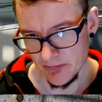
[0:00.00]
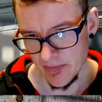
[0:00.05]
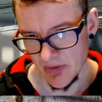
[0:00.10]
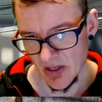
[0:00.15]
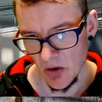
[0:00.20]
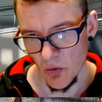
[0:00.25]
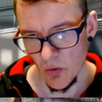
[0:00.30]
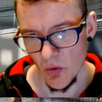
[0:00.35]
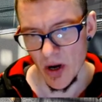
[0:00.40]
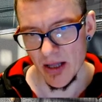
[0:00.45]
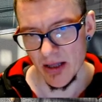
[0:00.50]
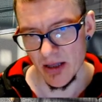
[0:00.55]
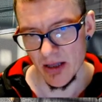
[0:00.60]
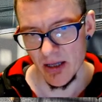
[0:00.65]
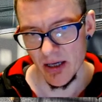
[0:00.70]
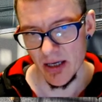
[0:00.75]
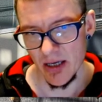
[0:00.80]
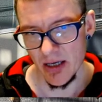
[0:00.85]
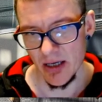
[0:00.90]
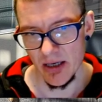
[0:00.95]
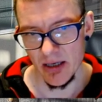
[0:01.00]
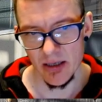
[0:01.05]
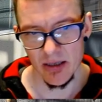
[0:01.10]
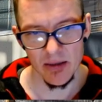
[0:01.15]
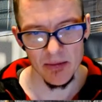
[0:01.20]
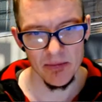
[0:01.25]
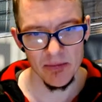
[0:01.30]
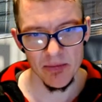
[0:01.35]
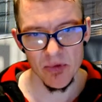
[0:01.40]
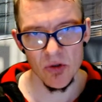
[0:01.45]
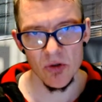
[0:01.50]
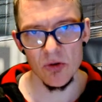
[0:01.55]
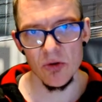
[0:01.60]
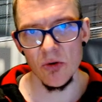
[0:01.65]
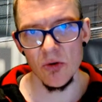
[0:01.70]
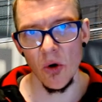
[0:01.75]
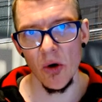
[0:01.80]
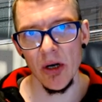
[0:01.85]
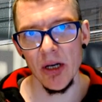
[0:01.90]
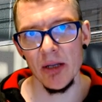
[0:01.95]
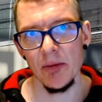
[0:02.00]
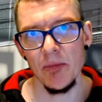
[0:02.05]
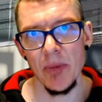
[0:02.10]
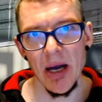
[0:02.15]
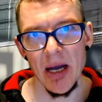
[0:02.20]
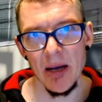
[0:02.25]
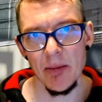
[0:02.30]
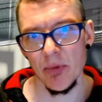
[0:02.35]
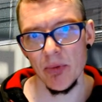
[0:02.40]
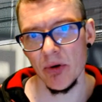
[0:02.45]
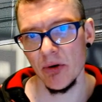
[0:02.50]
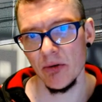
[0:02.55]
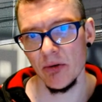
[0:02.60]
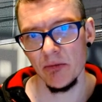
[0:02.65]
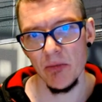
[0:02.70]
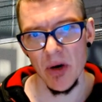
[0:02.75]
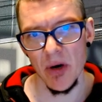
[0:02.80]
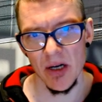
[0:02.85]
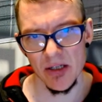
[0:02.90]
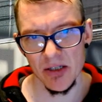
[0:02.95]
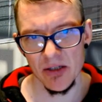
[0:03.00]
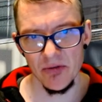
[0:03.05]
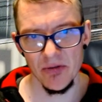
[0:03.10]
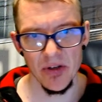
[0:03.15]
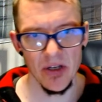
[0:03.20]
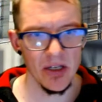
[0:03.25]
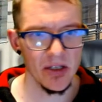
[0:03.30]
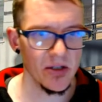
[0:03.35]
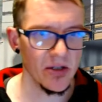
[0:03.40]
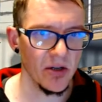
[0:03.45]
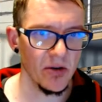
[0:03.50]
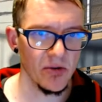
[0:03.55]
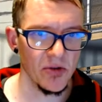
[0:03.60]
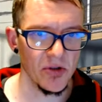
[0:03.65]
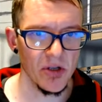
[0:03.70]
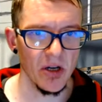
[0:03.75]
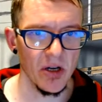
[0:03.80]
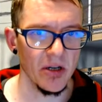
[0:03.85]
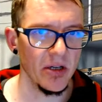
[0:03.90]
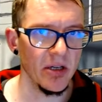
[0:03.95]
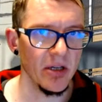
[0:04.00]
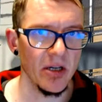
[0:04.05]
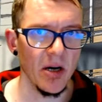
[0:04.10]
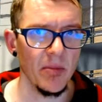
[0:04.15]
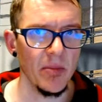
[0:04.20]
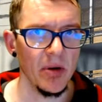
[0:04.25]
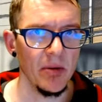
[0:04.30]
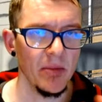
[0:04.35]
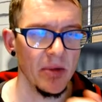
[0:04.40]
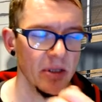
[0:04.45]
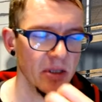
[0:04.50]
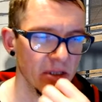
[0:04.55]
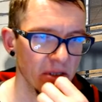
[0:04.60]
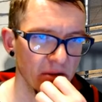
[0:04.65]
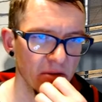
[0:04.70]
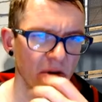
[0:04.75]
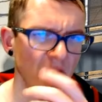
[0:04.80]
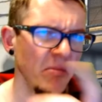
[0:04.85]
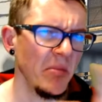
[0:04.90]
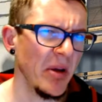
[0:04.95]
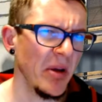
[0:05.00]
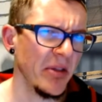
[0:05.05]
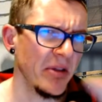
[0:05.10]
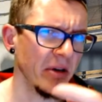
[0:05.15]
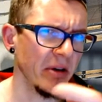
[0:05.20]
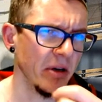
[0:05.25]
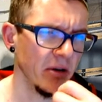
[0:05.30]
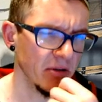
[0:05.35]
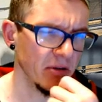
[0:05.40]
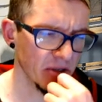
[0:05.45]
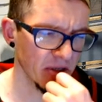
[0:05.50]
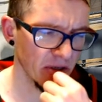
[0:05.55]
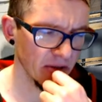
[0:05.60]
when the toilet paper mask fiasco started a month ago, so.